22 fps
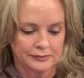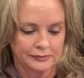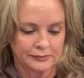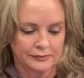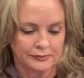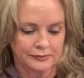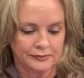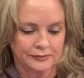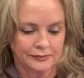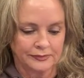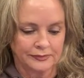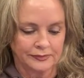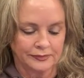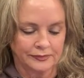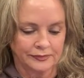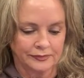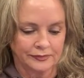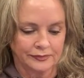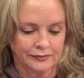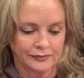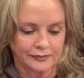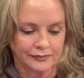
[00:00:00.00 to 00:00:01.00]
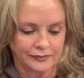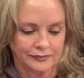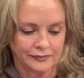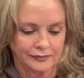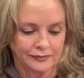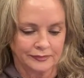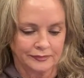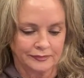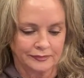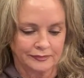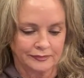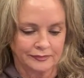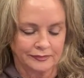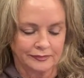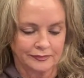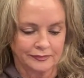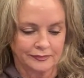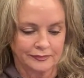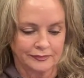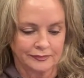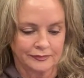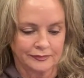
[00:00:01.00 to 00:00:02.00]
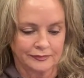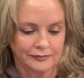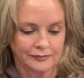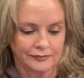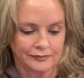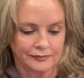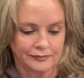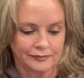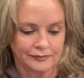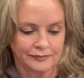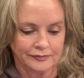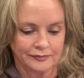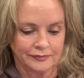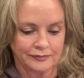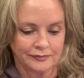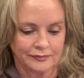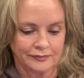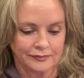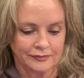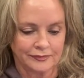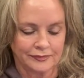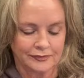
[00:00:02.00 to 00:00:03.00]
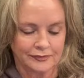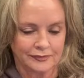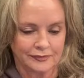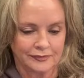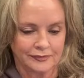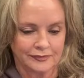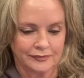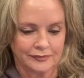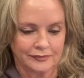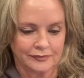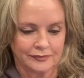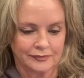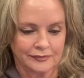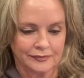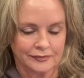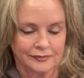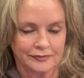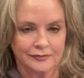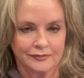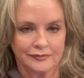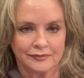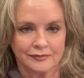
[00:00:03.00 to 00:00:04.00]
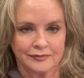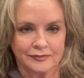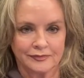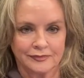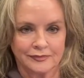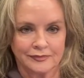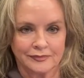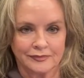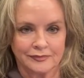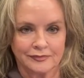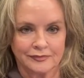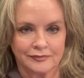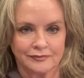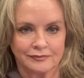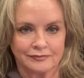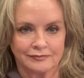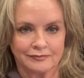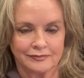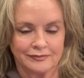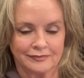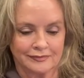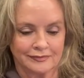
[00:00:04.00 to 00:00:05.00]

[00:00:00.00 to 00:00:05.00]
This person isn't speaking.